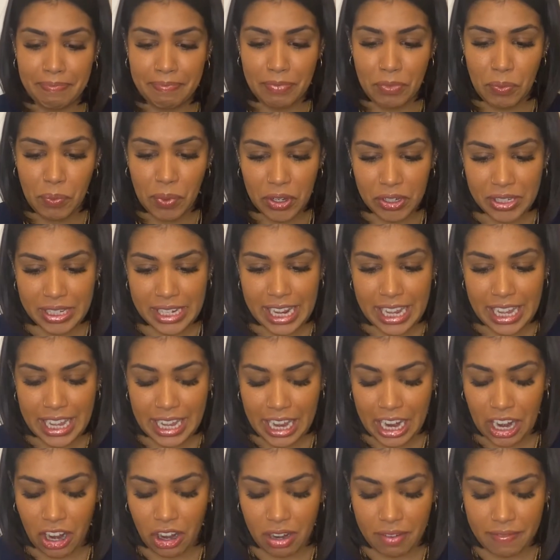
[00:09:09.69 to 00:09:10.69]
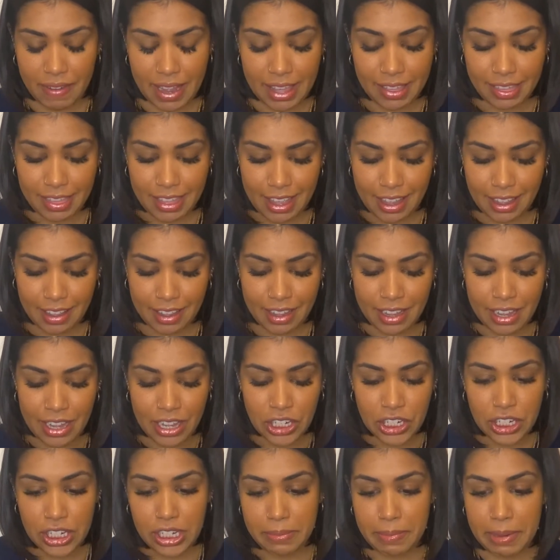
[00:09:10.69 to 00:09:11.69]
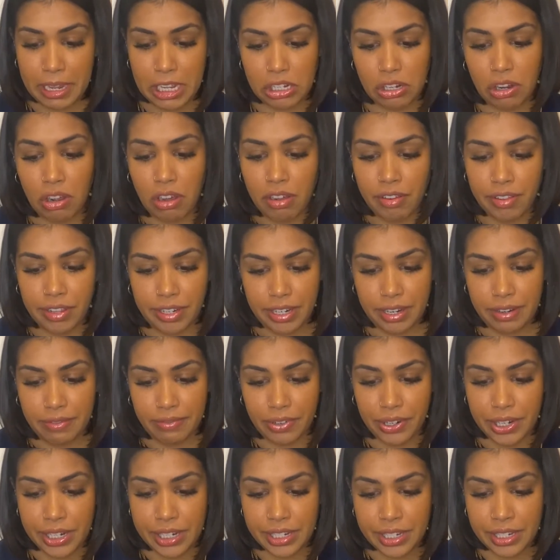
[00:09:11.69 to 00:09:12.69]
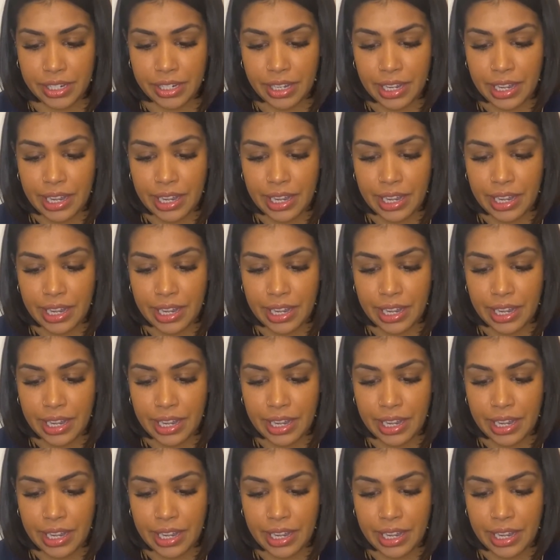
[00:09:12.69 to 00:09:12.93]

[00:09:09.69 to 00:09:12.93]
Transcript: well taken care of, I think just makes all the difference.